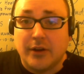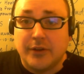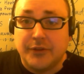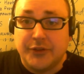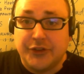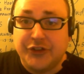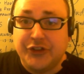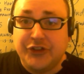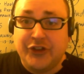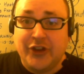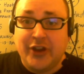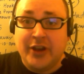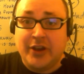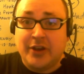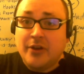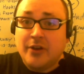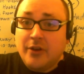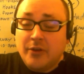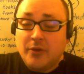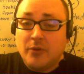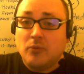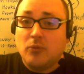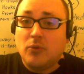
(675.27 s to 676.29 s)

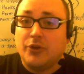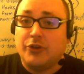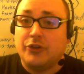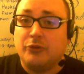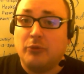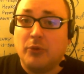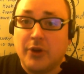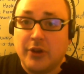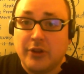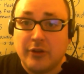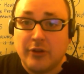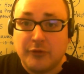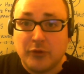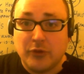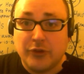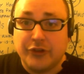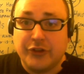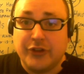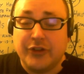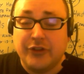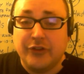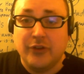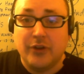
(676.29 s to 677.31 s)
Sin was one of the
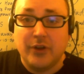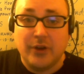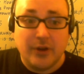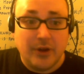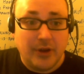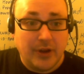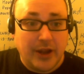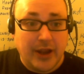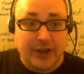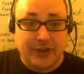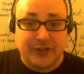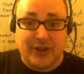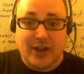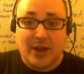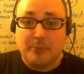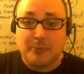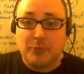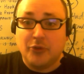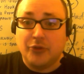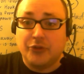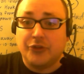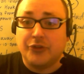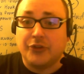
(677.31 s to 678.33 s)
first
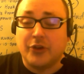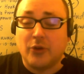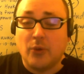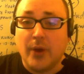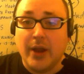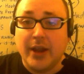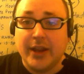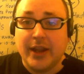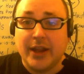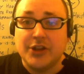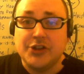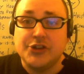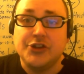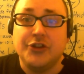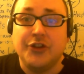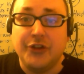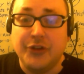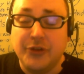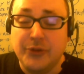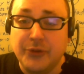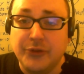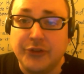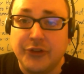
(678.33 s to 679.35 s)
examples in the Quake engine to
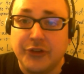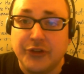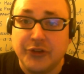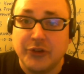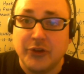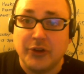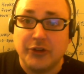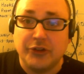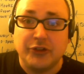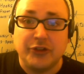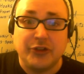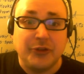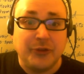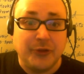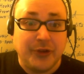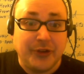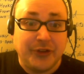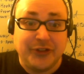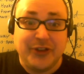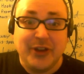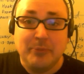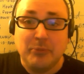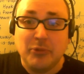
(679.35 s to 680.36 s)
use this a
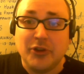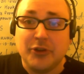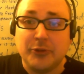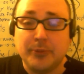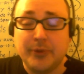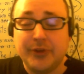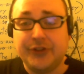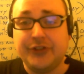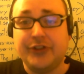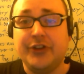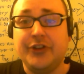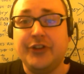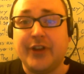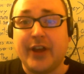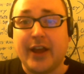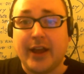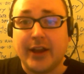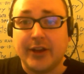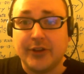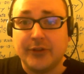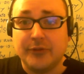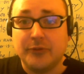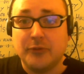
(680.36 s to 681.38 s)
C++
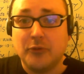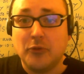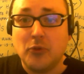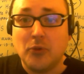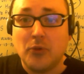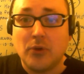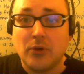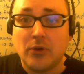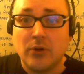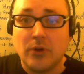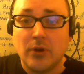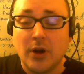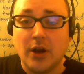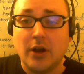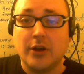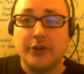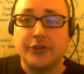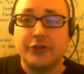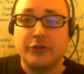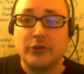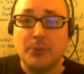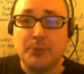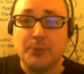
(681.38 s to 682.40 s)
syntax for
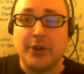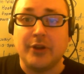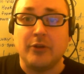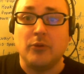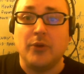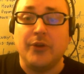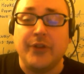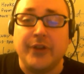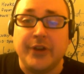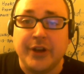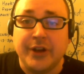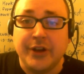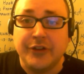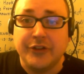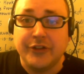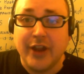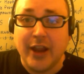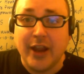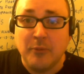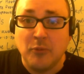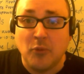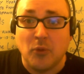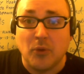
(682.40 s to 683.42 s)
scripting within its
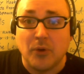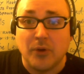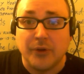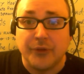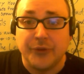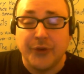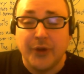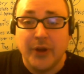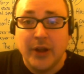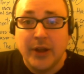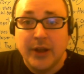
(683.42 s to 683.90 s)
game world.